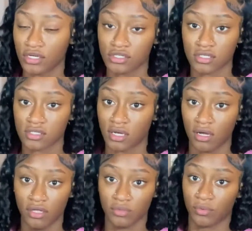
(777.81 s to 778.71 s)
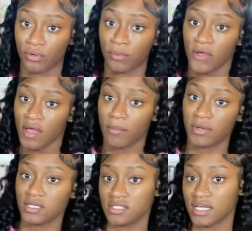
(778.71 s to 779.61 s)
it's just in the other room
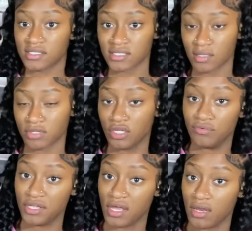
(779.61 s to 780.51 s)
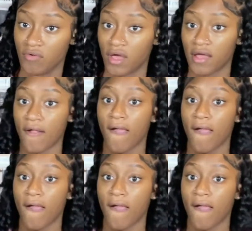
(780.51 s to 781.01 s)
because that's something you need anyway.